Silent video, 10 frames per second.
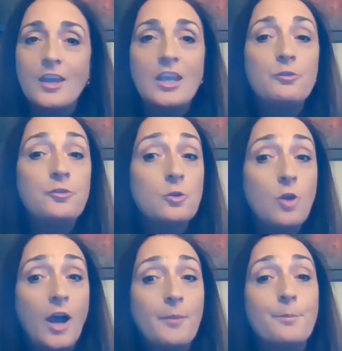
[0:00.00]
If you
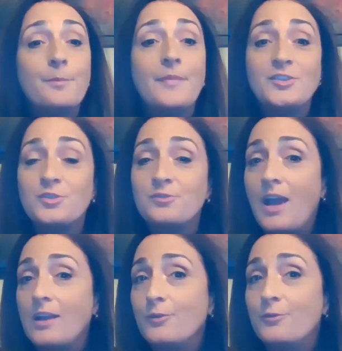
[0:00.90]
got major
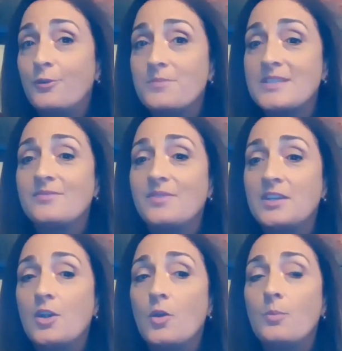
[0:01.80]
value from this
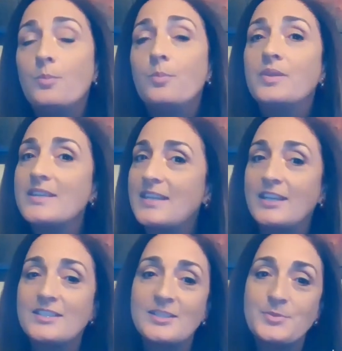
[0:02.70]
video, please
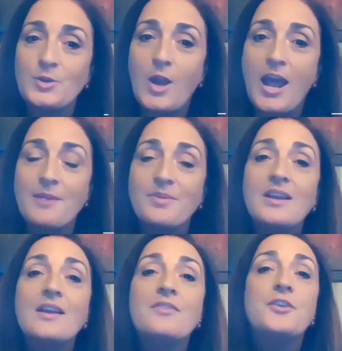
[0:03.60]
hit subscribe,
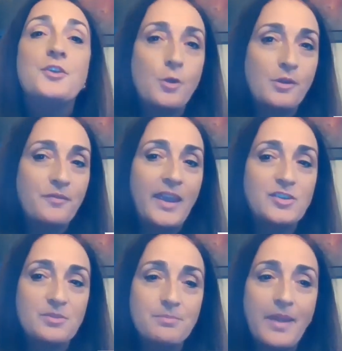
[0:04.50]
the
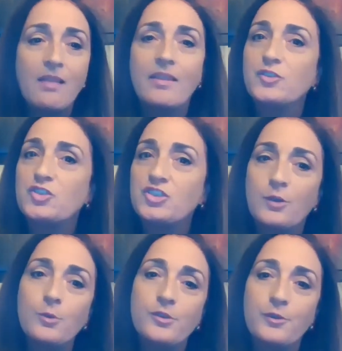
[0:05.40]
notification bell, and
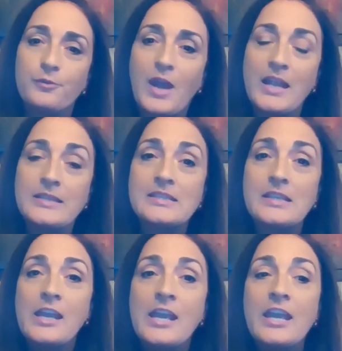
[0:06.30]
share with your friends.
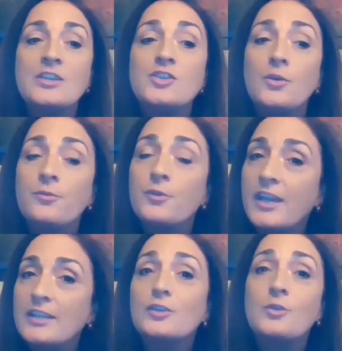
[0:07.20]
And don't
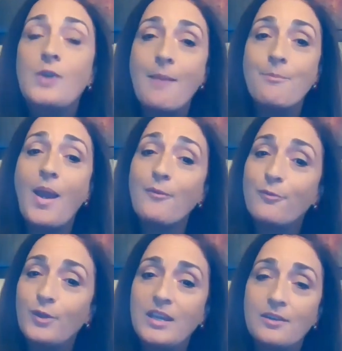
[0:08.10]
forget to grab my
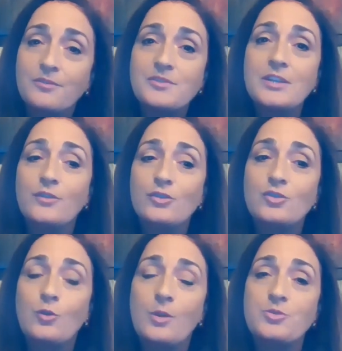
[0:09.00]
free gift in the
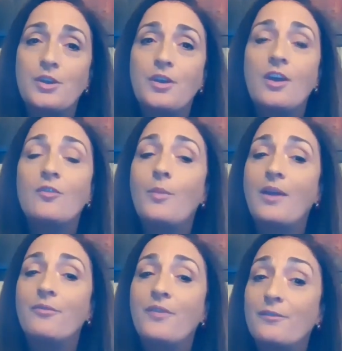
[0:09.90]
description of
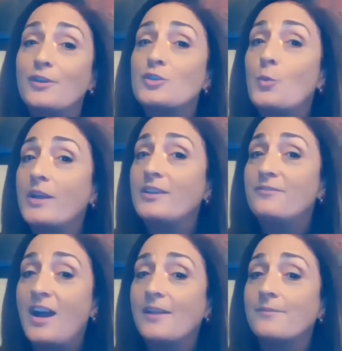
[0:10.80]
my favorite
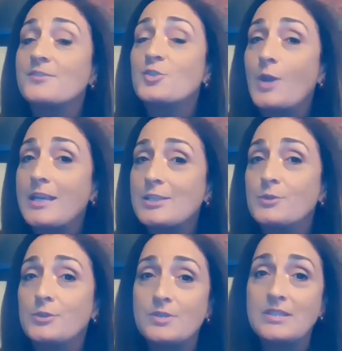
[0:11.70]
25 stress
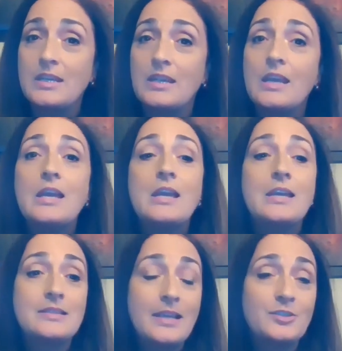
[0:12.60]
reducing
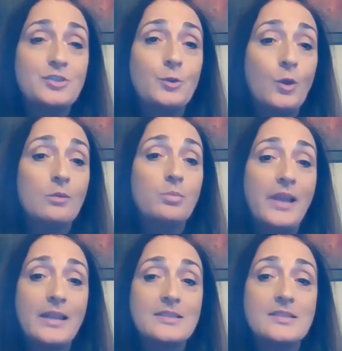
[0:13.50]
essential oil
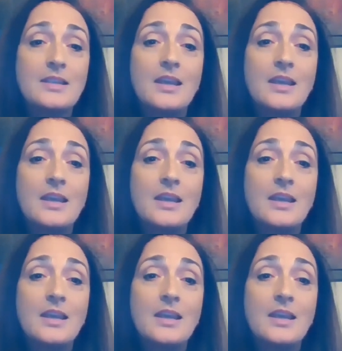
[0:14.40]
blends